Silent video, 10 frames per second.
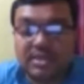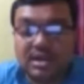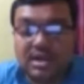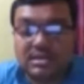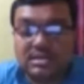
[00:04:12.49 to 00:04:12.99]

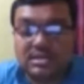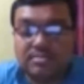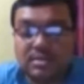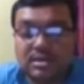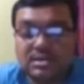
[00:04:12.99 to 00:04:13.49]
and
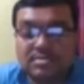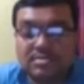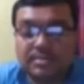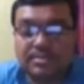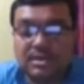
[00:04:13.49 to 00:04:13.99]

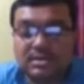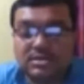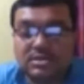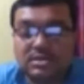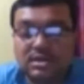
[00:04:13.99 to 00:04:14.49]
symbolism
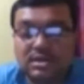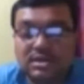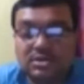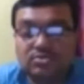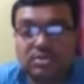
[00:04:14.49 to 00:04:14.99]
appeals
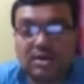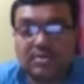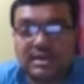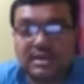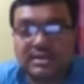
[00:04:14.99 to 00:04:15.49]
to
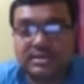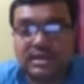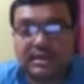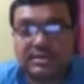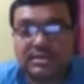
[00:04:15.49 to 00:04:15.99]
our
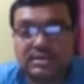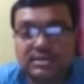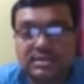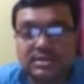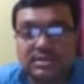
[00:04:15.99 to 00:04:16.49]
intellect.
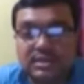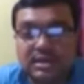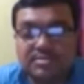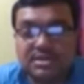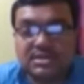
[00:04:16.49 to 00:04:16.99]

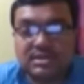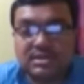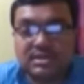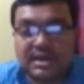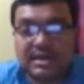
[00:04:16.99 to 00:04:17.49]
That means
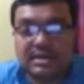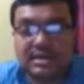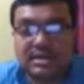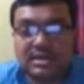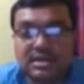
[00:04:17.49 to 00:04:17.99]
it
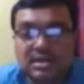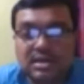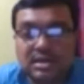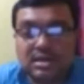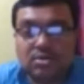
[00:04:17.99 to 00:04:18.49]
directly
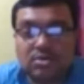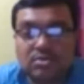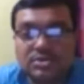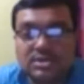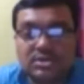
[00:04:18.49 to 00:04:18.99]

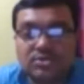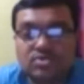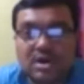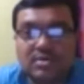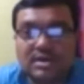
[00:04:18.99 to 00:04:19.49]
goes
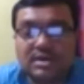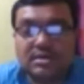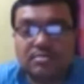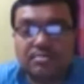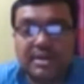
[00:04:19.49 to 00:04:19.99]
into our
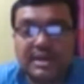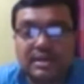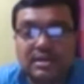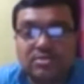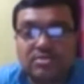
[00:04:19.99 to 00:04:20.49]

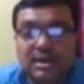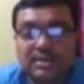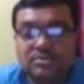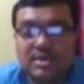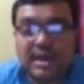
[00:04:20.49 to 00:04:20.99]
brain. We
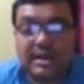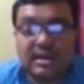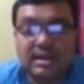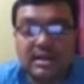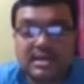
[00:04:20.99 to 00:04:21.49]
have to
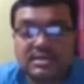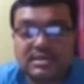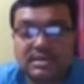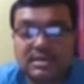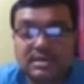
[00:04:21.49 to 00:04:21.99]

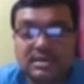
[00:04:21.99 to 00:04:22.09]
analyze the